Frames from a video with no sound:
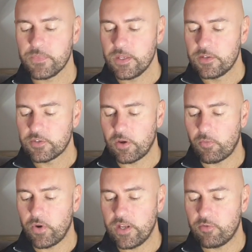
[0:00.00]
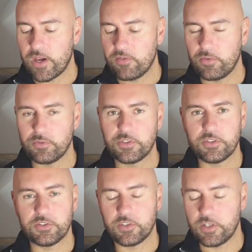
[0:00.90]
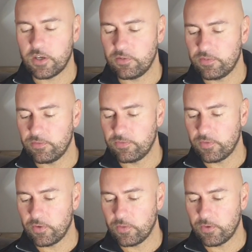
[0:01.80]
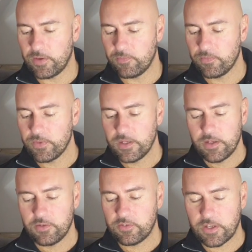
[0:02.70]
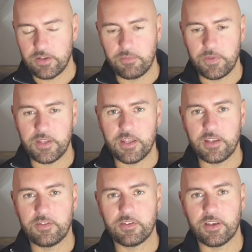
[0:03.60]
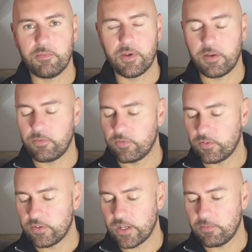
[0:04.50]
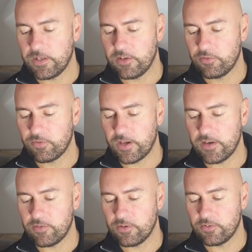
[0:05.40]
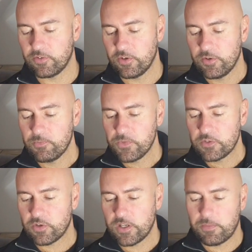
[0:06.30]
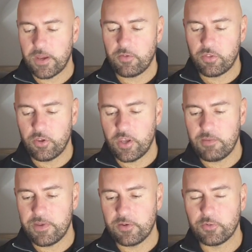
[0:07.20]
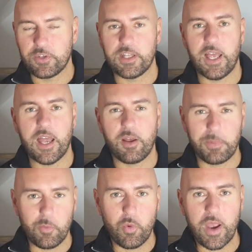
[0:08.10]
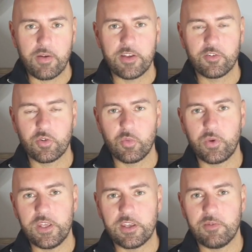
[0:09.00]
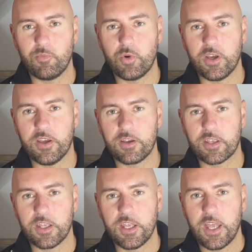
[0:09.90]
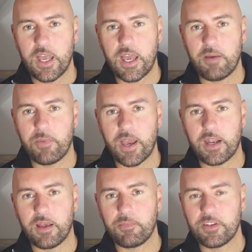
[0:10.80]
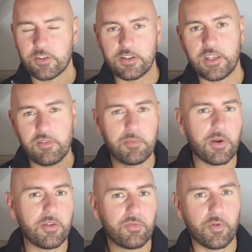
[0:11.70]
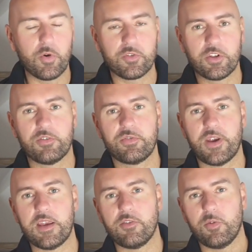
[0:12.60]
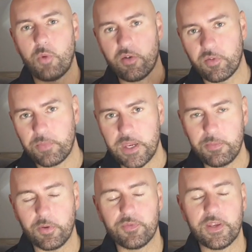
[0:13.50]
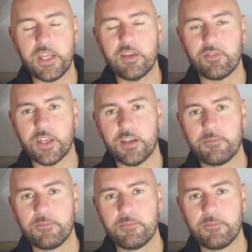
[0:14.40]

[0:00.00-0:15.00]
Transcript: so I'm really grateful to Jovan for sending me this, for selling me this fragrance. So I had about 30 mils in that, and I've been wearing this all week in work, and I'm excited to give you my thoughts on the fragrance and what other people think of it.